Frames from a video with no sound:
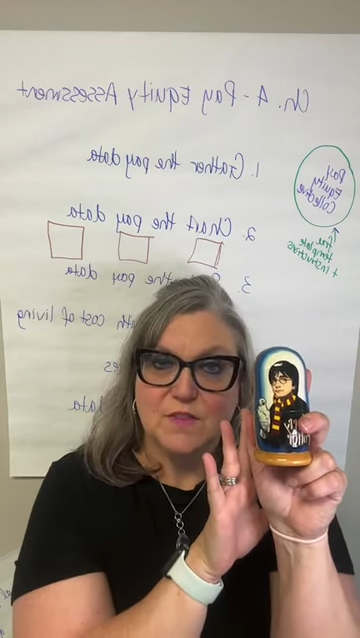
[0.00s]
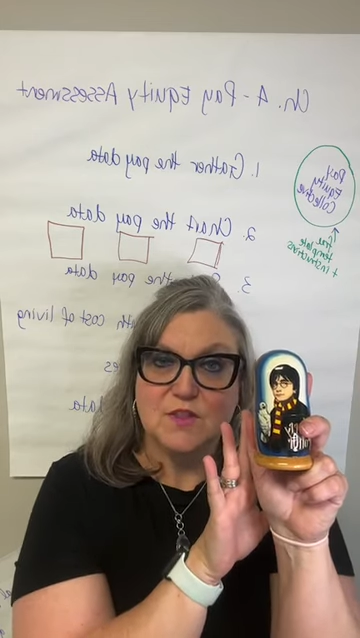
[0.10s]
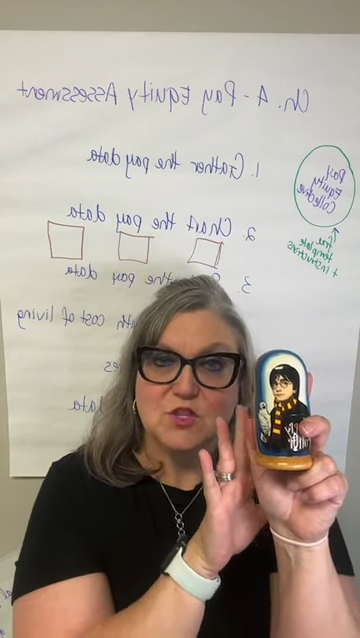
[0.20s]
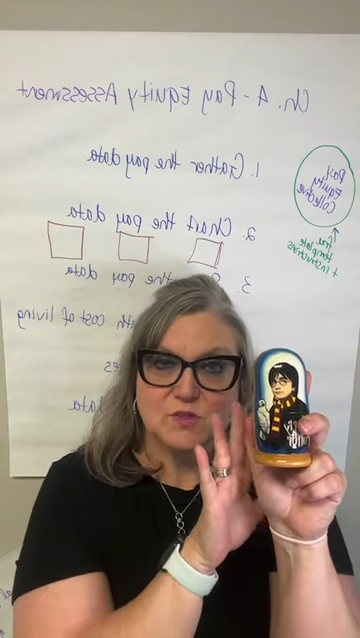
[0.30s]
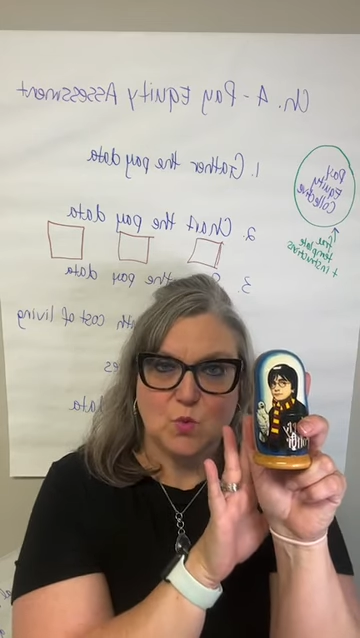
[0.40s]

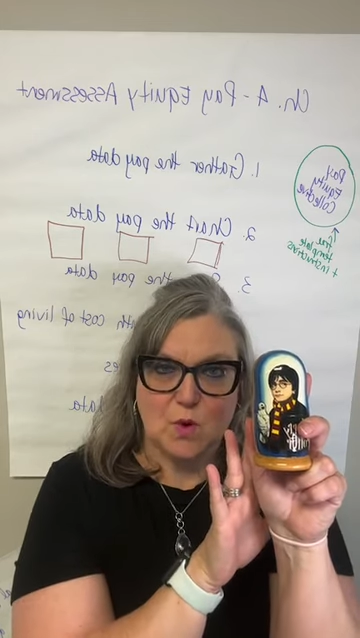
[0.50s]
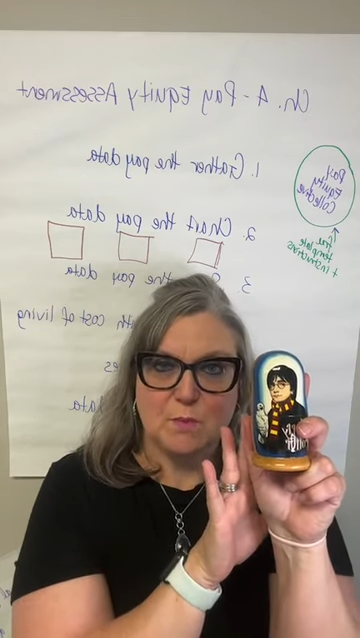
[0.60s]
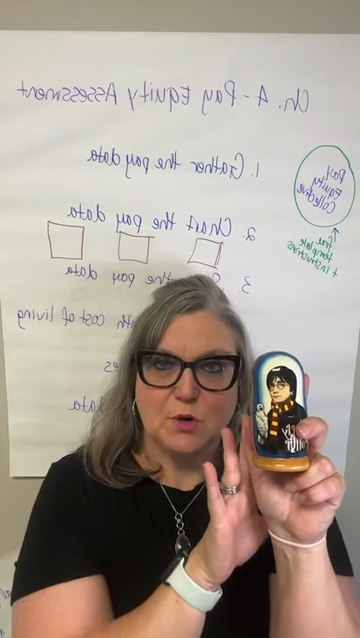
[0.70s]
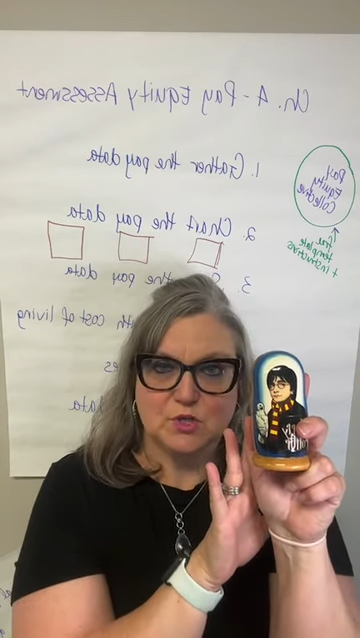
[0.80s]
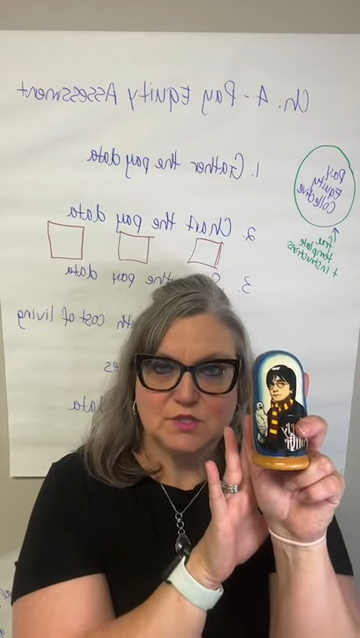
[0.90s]
than just
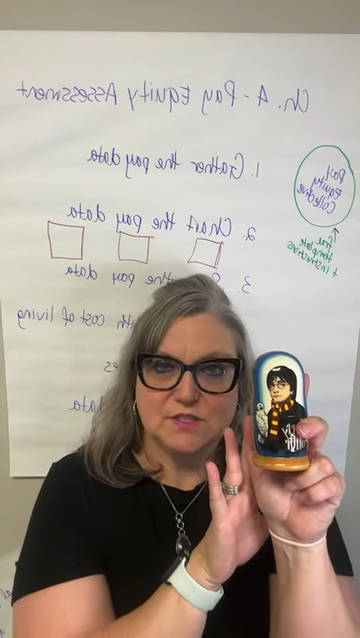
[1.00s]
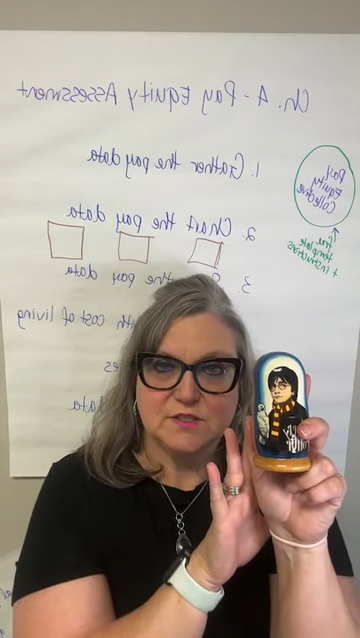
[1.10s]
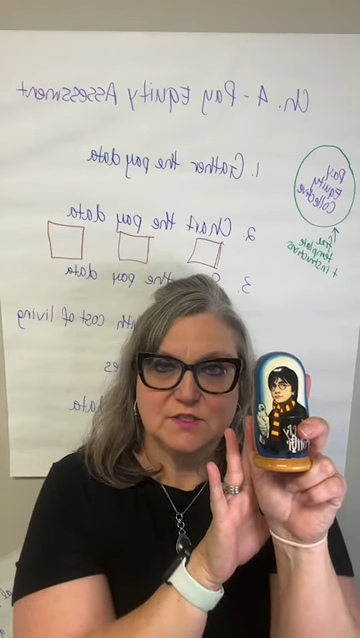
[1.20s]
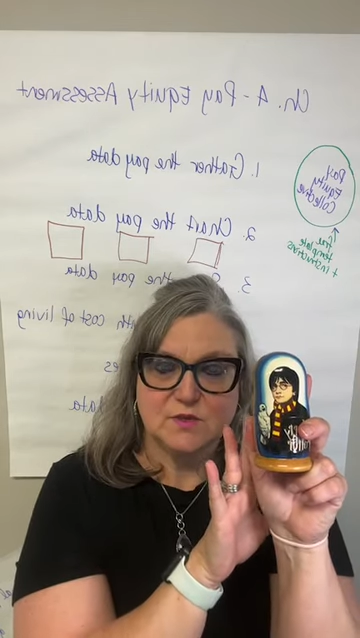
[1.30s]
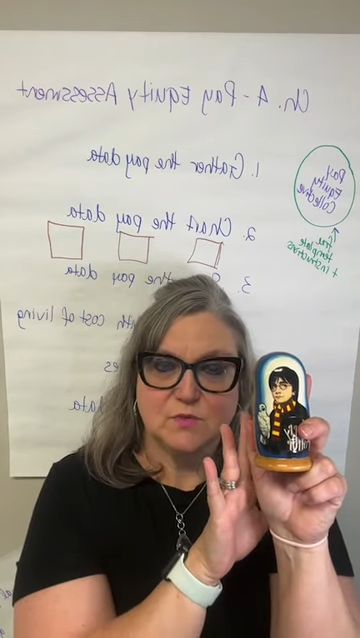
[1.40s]
one
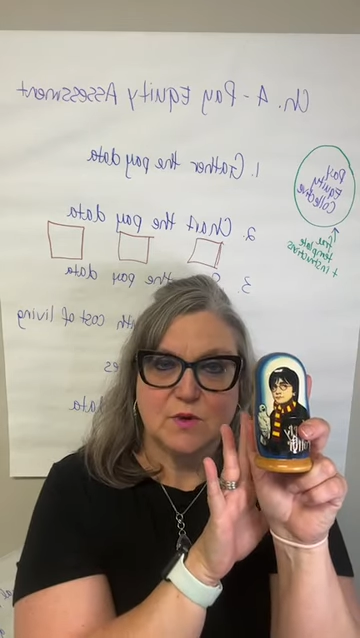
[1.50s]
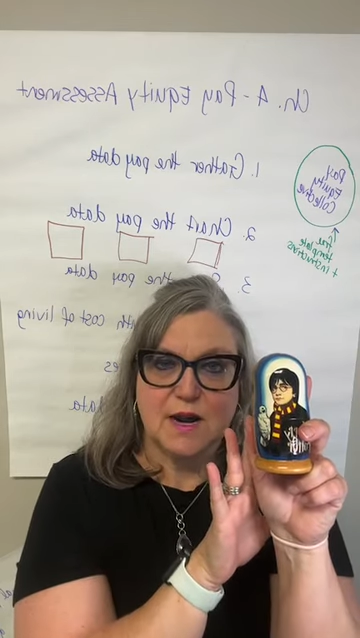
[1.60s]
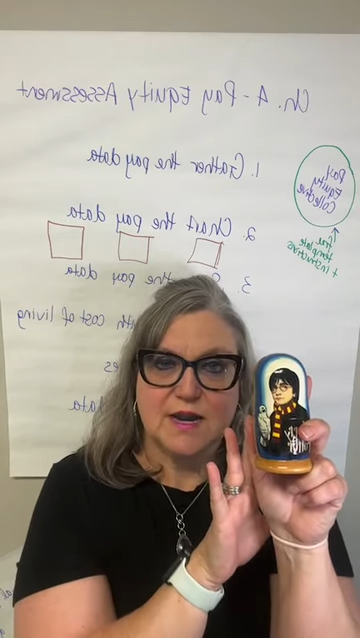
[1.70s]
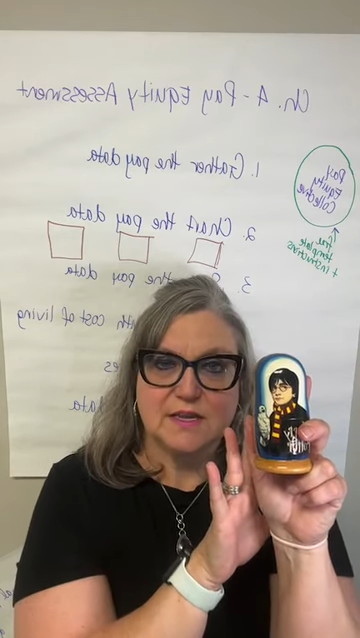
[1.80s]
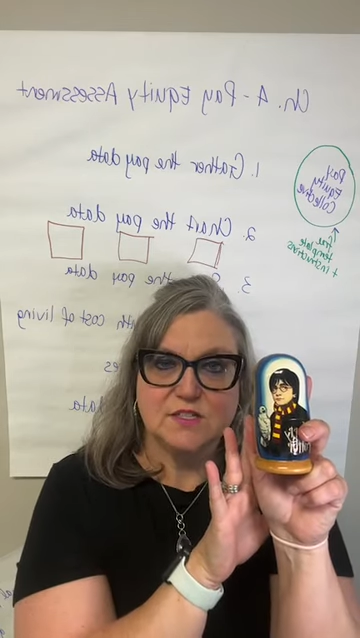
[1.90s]
person,
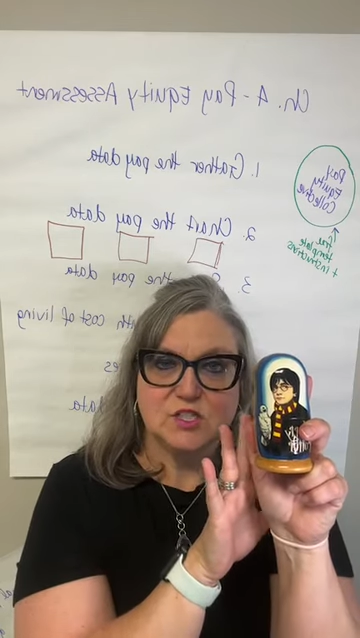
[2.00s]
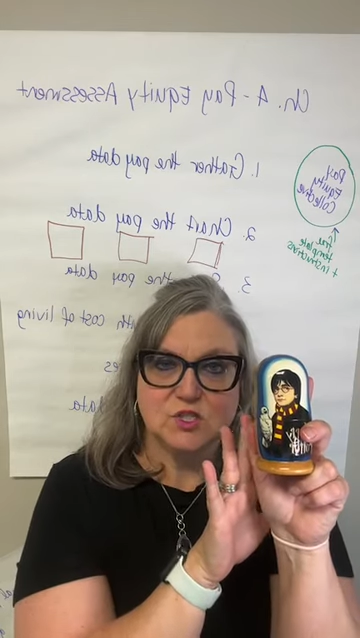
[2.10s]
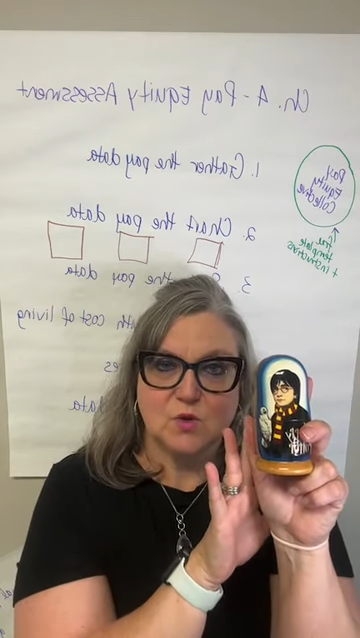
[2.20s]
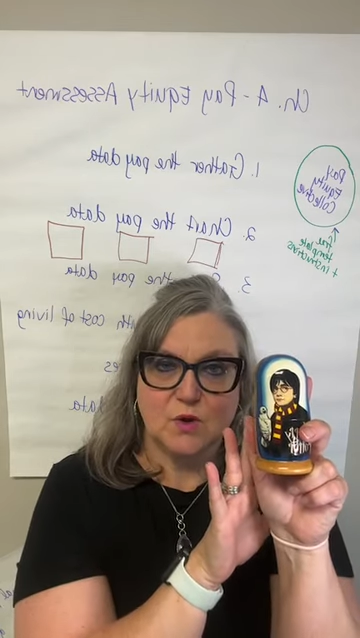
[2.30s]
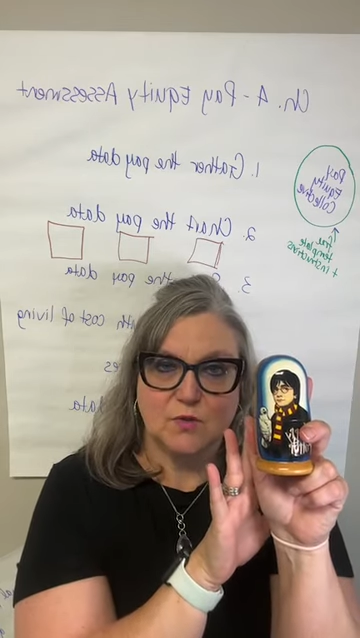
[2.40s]
right, to
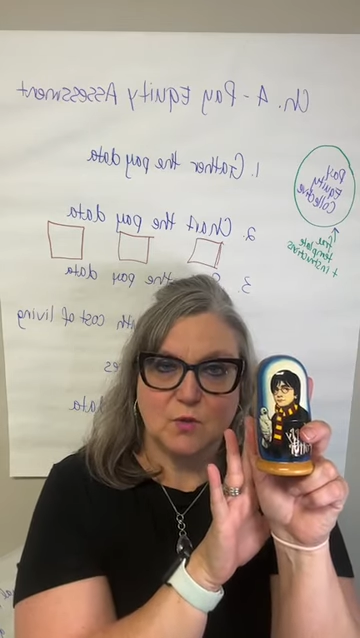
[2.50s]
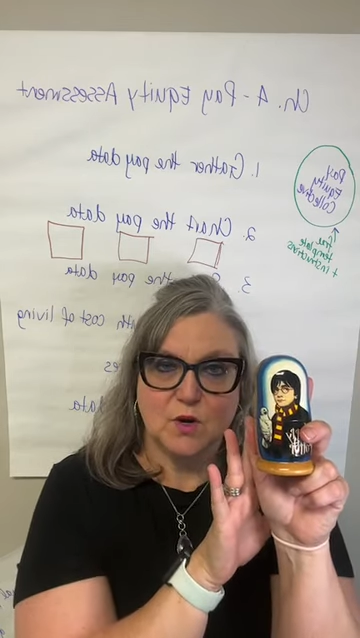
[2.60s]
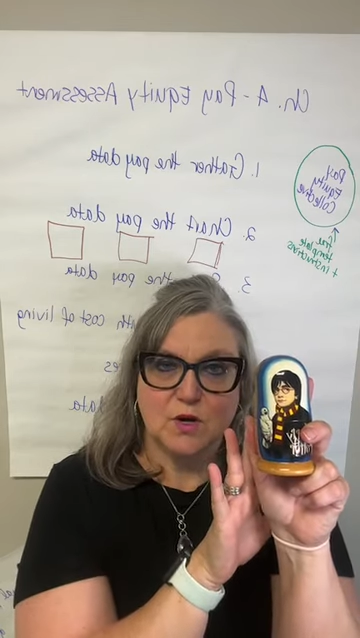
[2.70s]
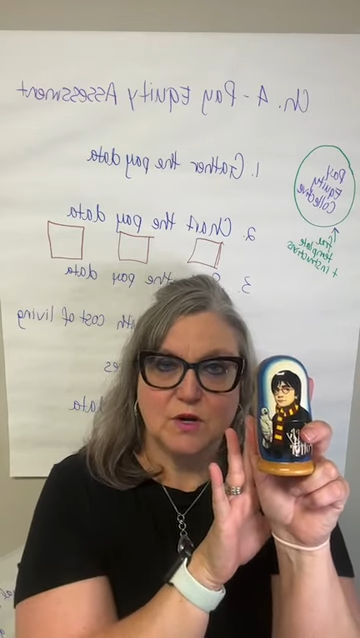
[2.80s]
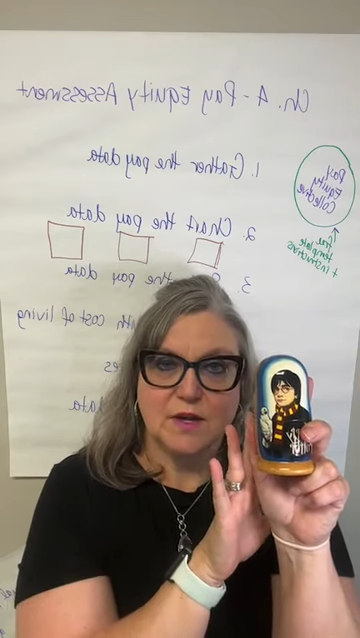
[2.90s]
do all the
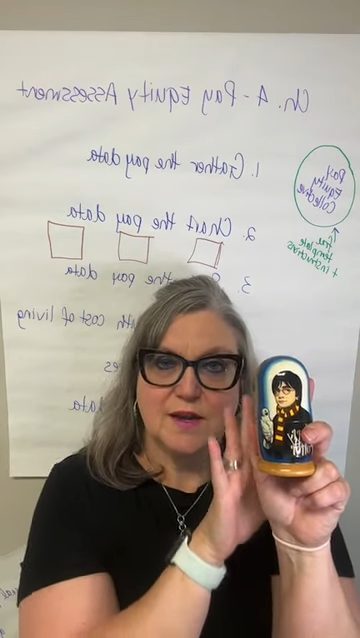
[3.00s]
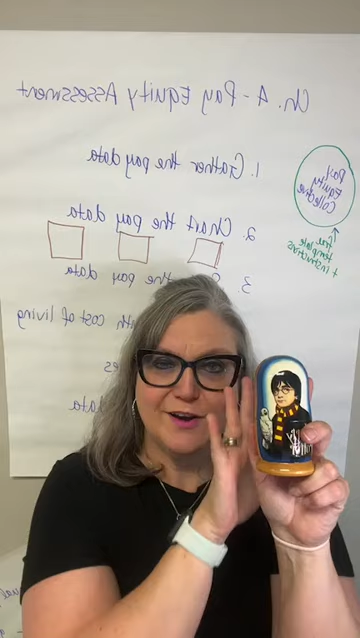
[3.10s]
work.